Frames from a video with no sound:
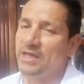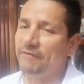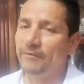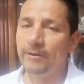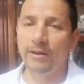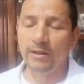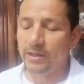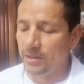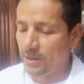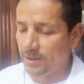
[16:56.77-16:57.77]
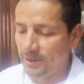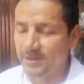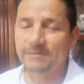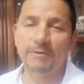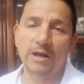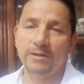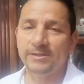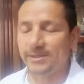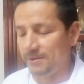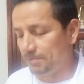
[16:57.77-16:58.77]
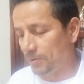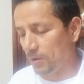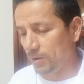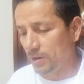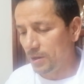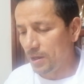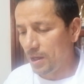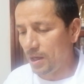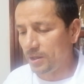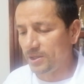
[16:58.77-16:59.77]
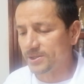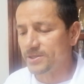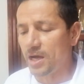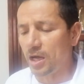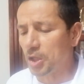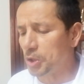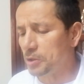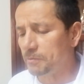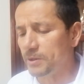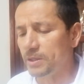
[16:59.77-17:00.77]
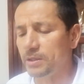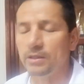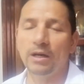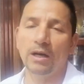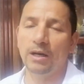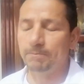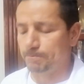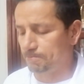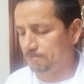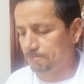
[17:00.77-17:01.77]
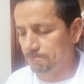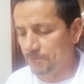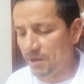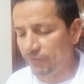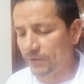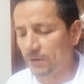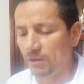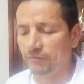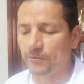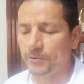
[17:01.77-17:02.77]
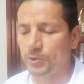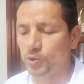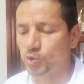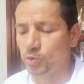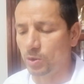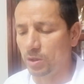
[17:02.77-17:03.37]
Definitely, it is very simple, and it's not gonna be difficult for you to